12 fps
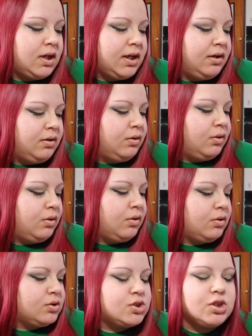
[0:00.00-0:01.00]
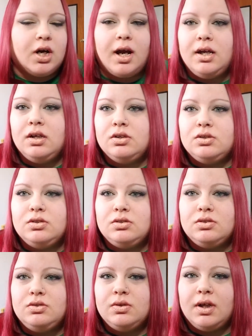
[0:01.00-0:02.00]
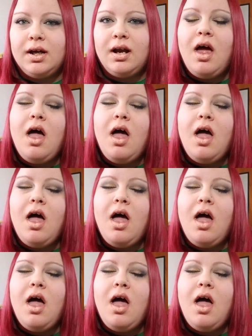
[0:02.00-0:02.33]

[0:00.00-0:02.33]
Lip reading: I can try and do that.